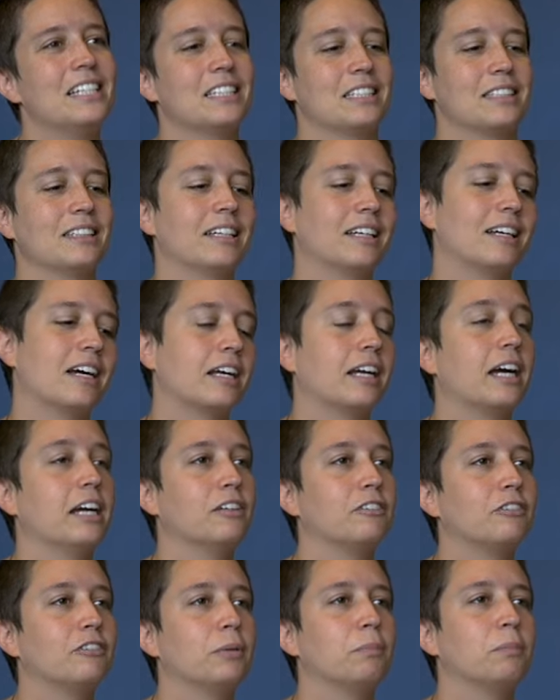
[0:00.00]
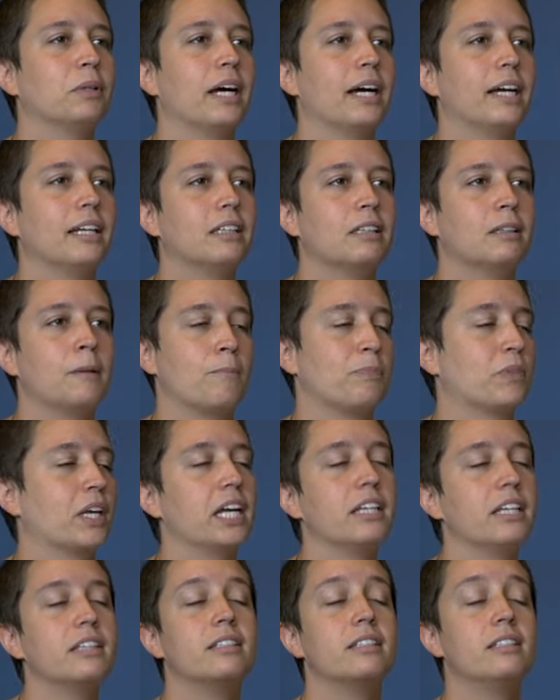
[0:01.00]
So like, I kind of applied. I
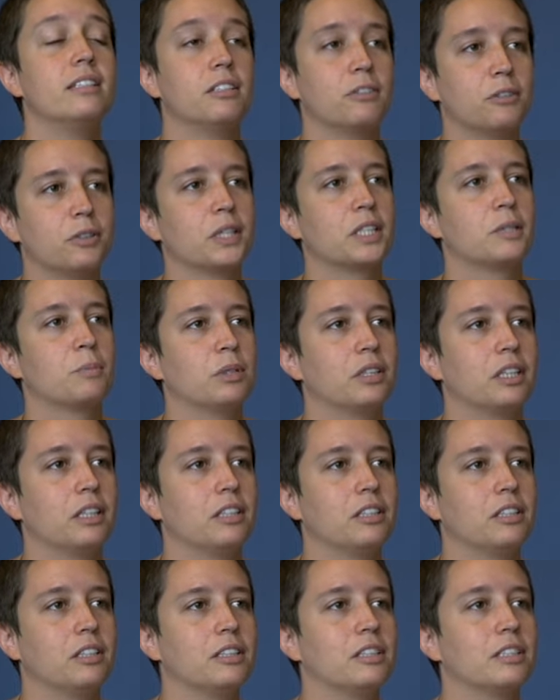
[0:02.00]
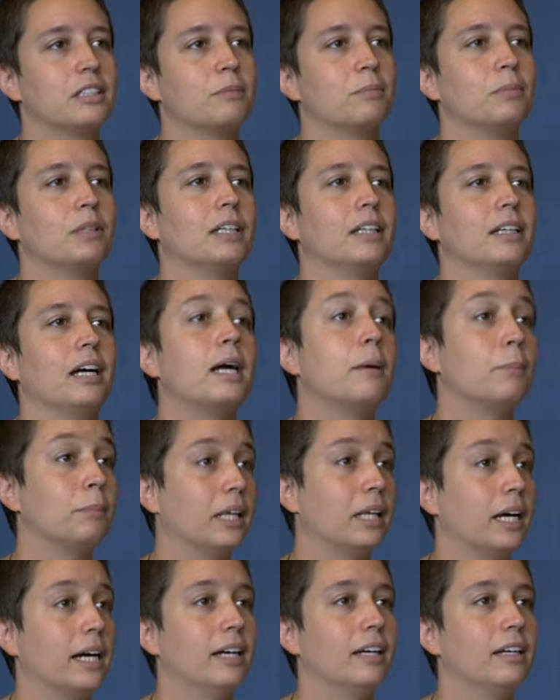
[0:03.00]
had zero expectations, but I
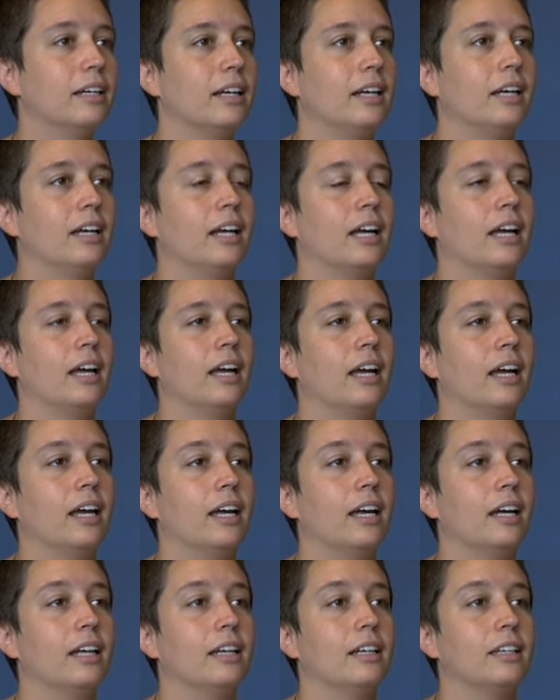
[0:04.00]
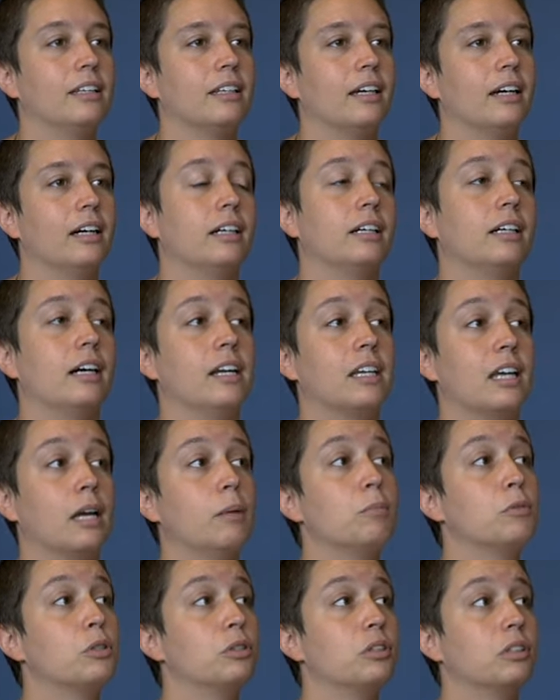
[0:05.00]
applied and I
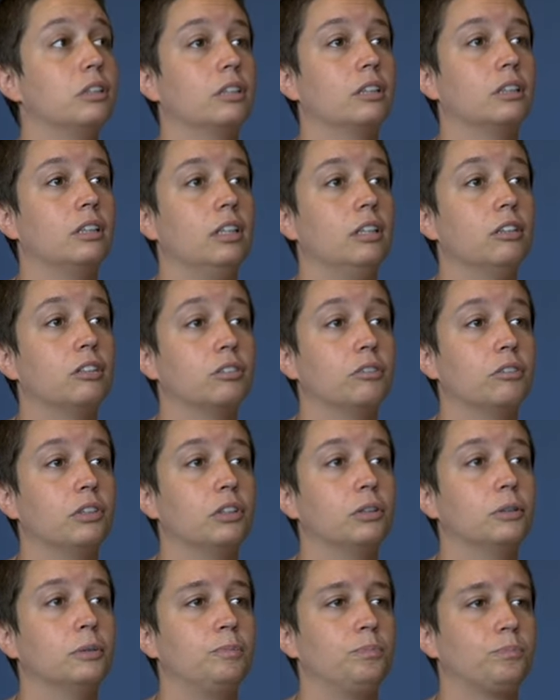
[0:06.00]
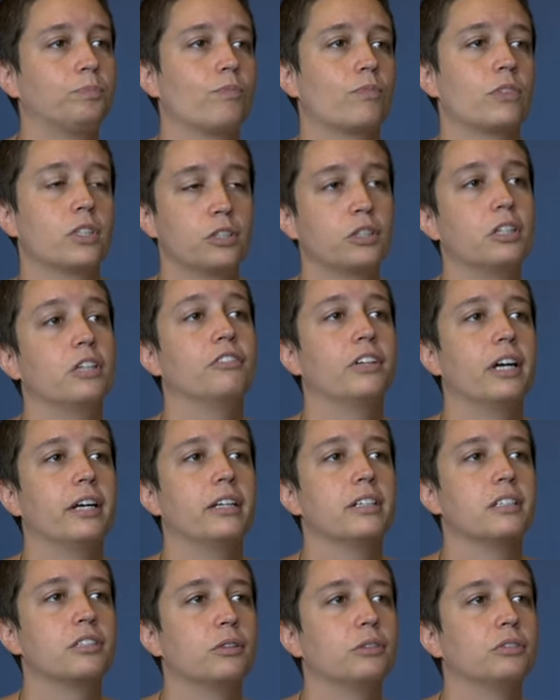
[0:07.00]
came to the interview. So they fly
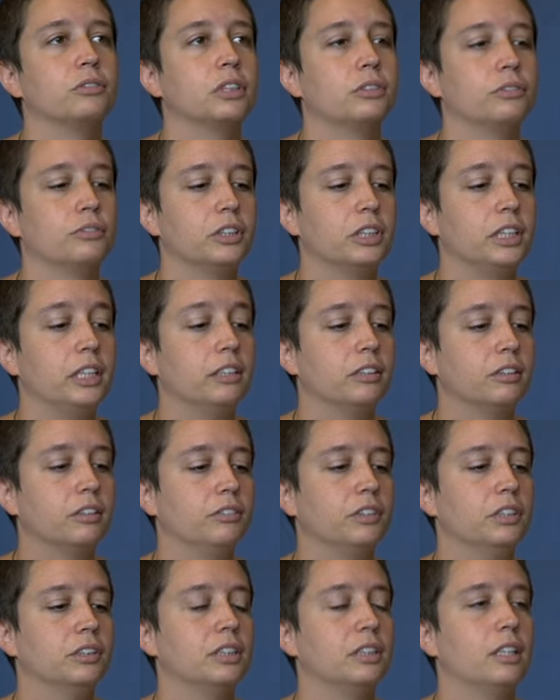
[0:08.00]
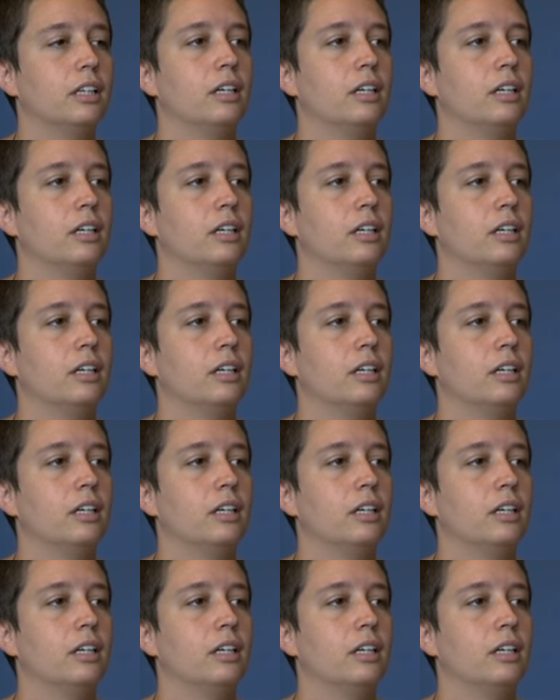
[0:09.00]
us over for the interviews.